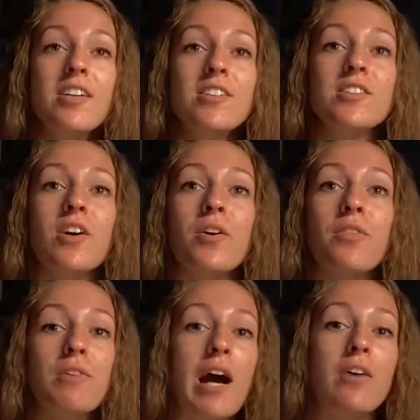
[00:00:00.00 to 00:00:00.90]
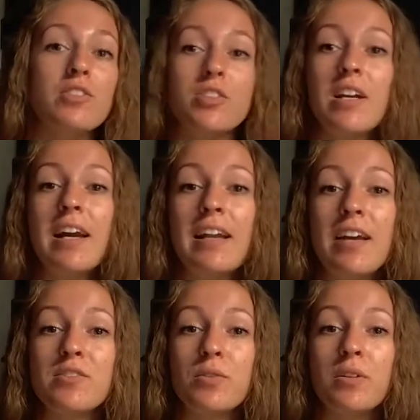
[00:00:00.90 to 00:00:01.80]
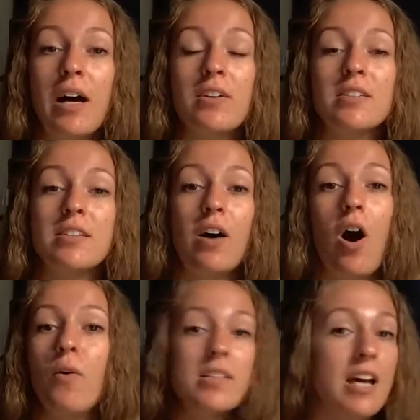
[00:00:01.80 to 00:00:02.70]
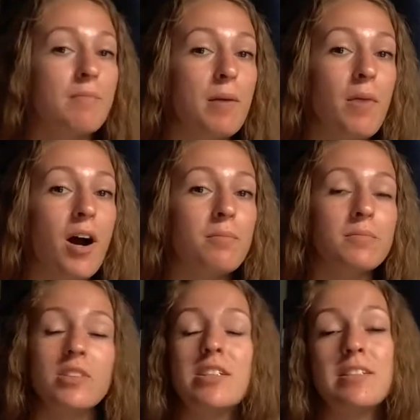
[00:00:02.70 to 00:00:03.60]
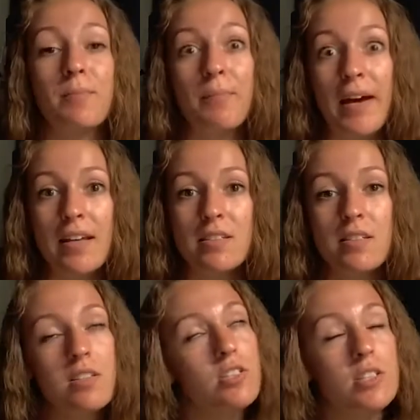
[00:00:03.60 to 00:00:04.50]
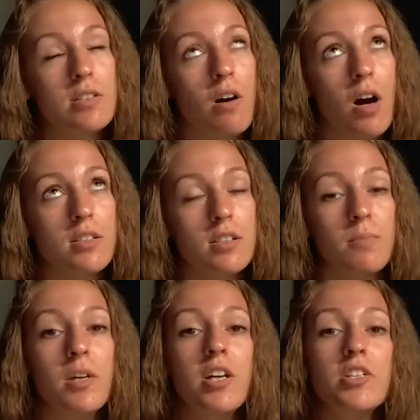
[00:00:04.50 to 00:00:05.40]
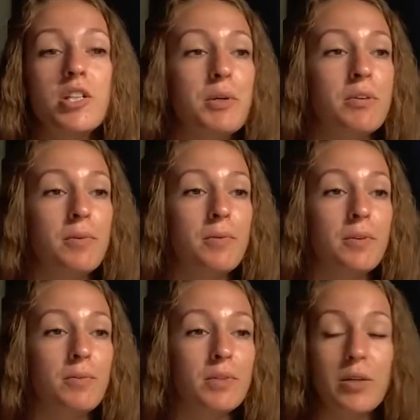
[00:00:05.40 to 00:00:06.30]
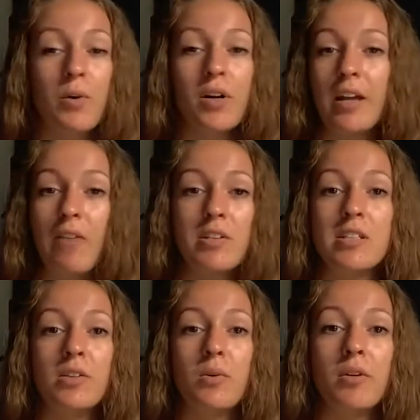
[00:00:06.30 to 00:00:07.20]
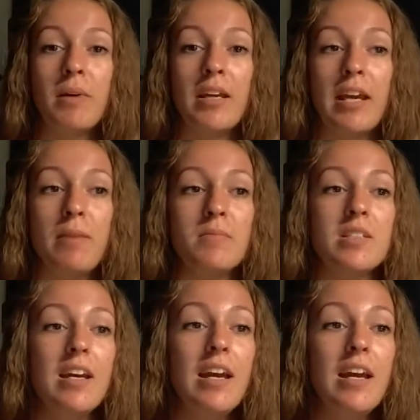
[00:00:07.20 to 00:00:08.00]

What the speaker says: So throughout junior high and high school, always had my mom. She's the best. She's awesome. She would record every single one of my games.